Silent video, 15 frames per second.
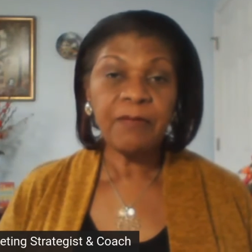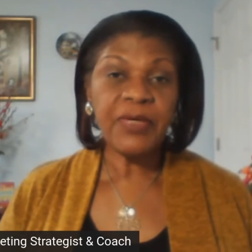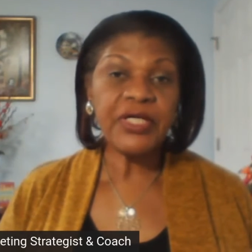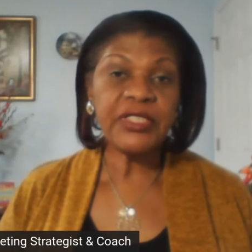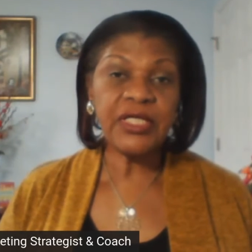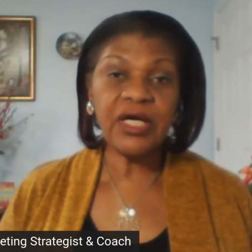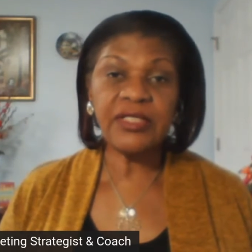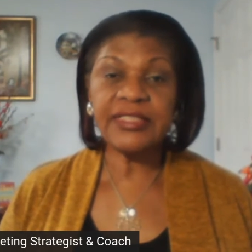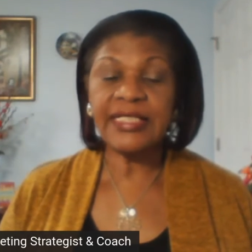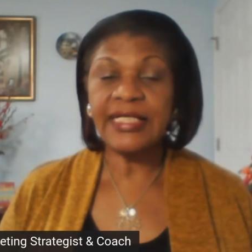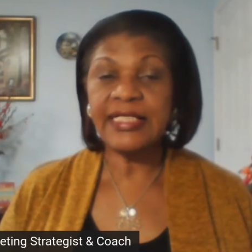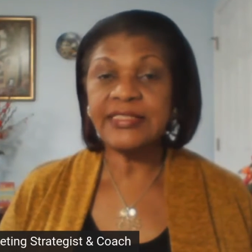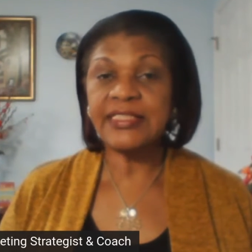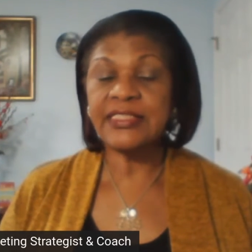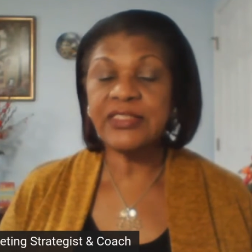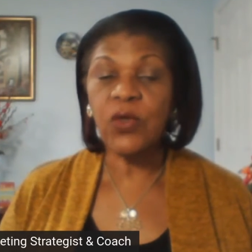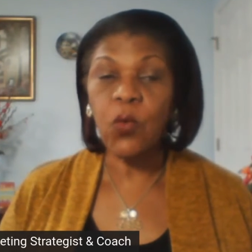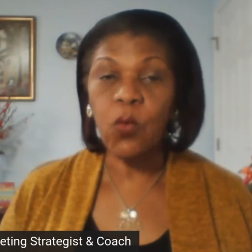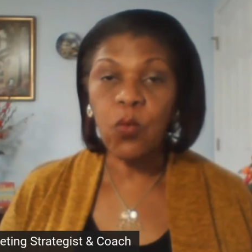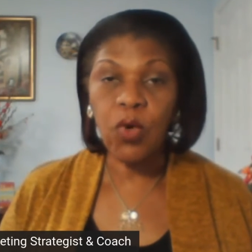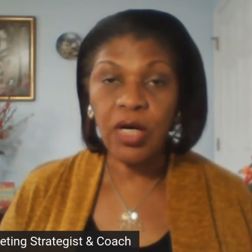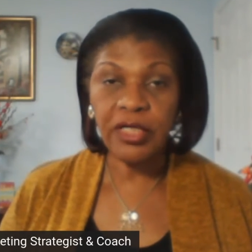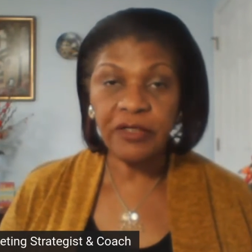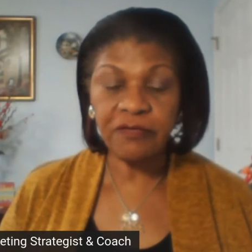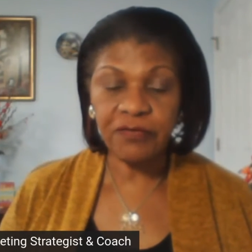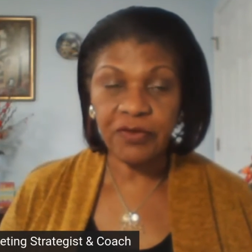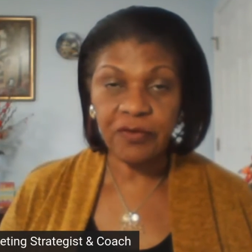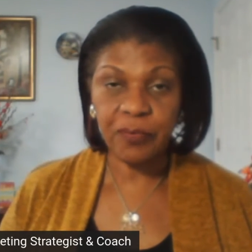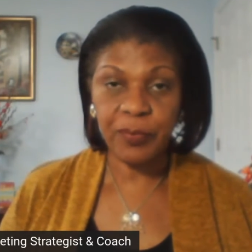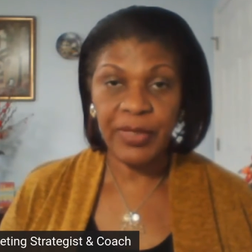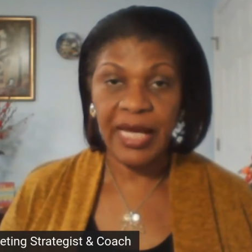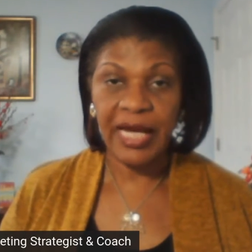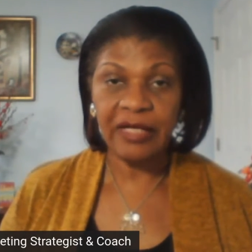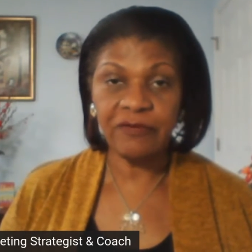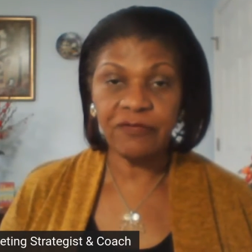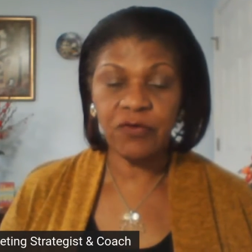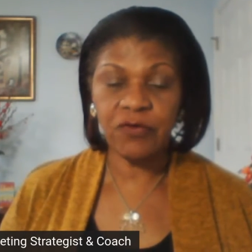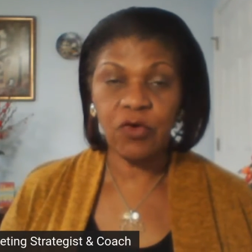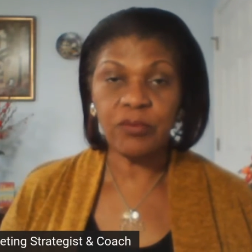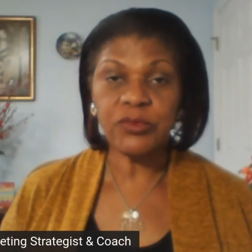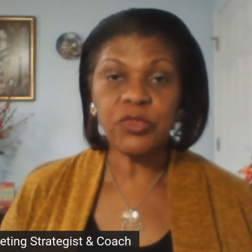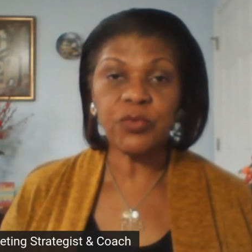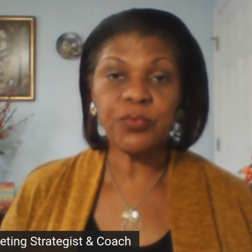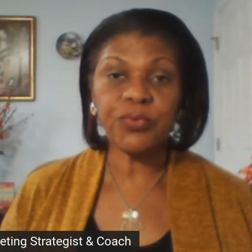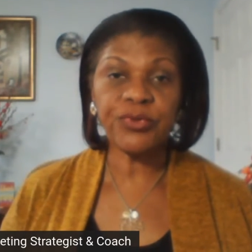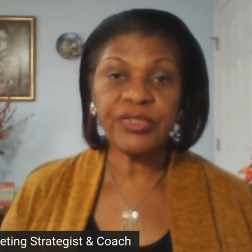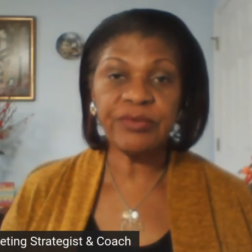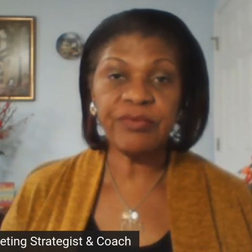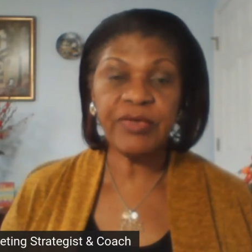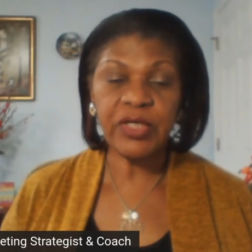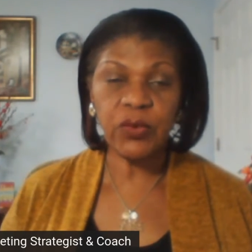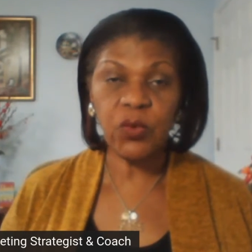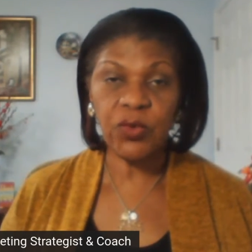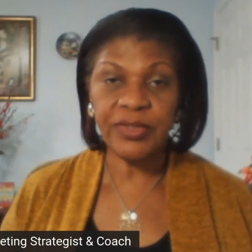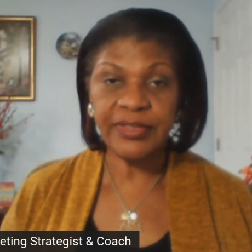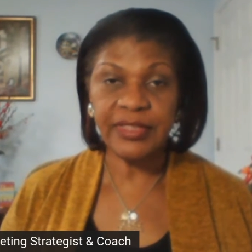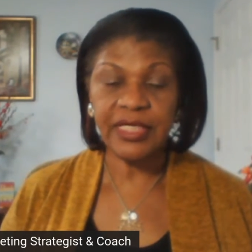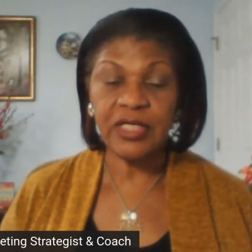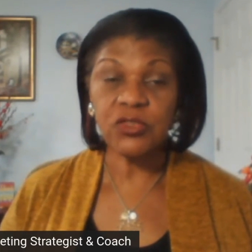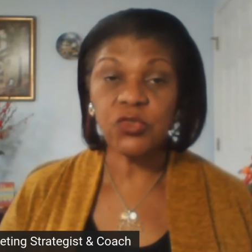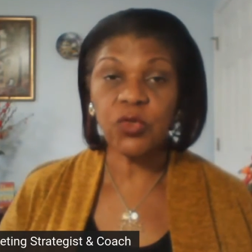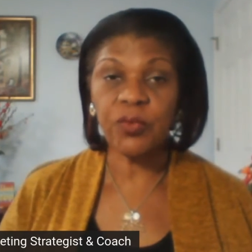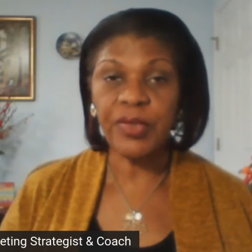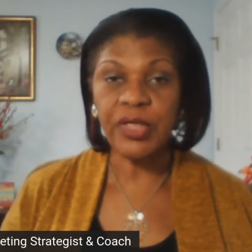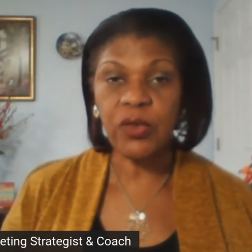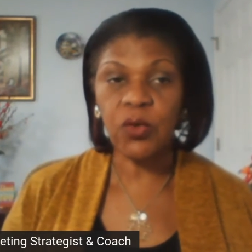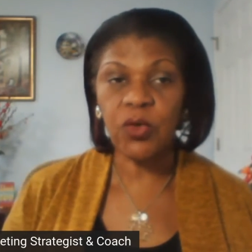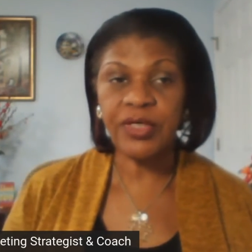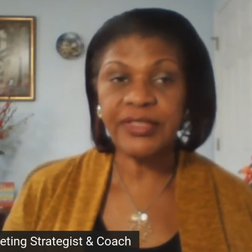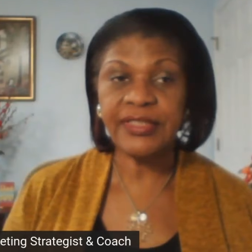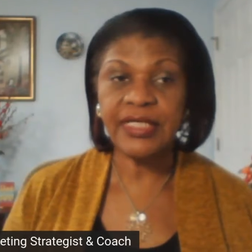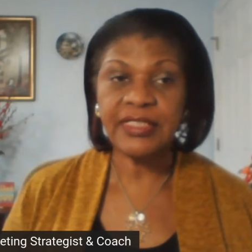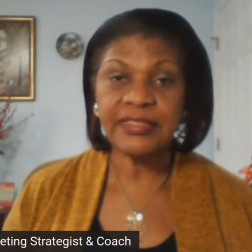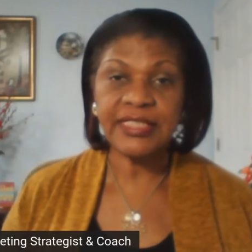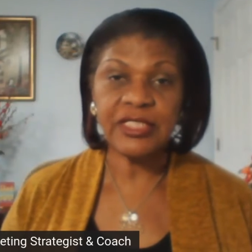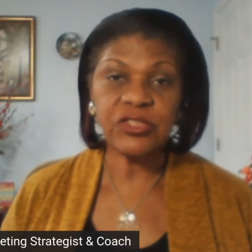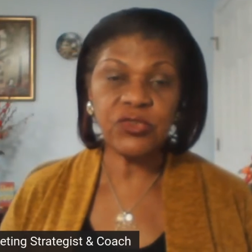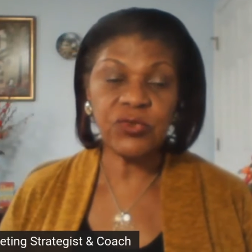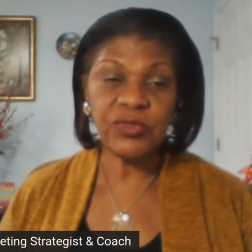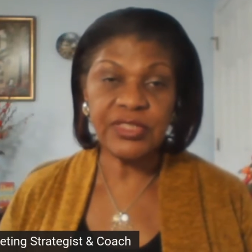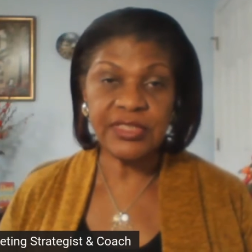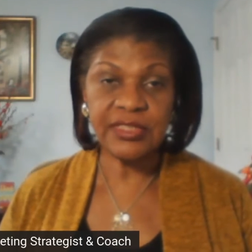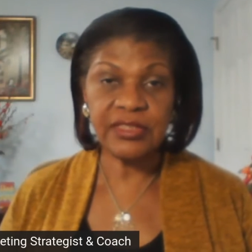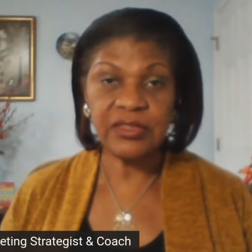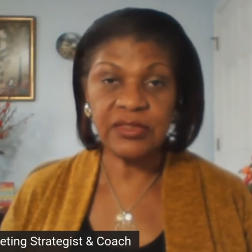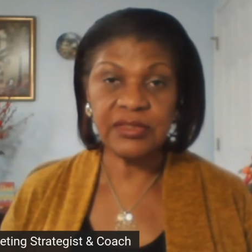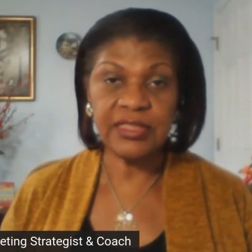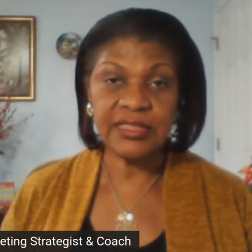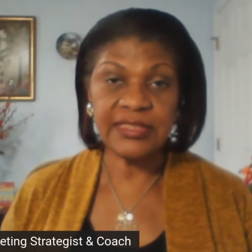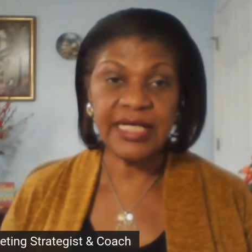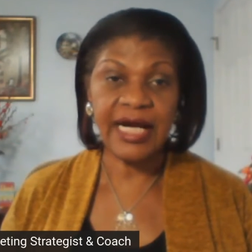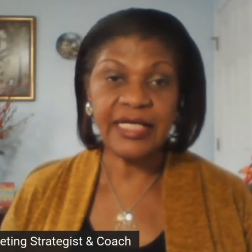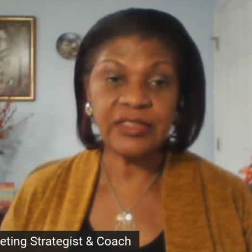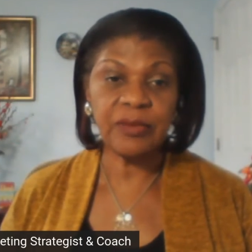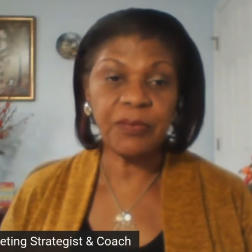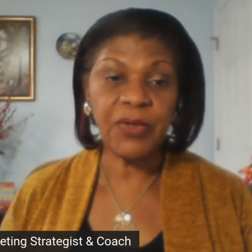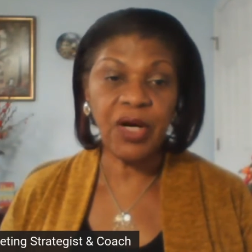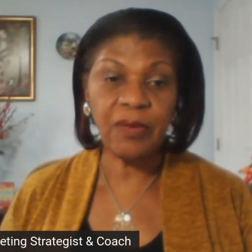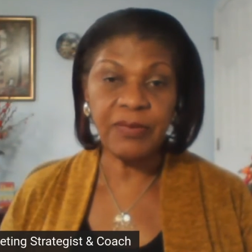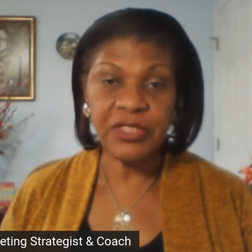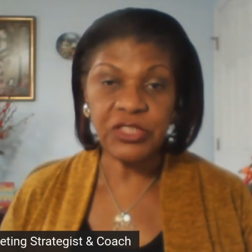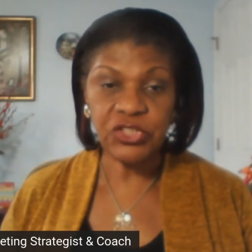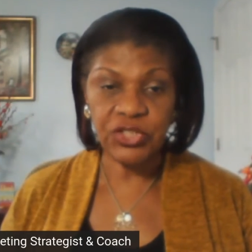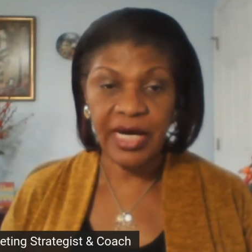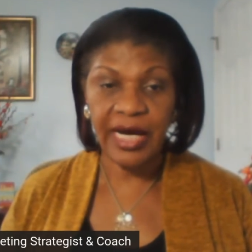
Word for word: But nonetheless, it's a wonderful platform to pre-record things or record things that you, de- you desire to publish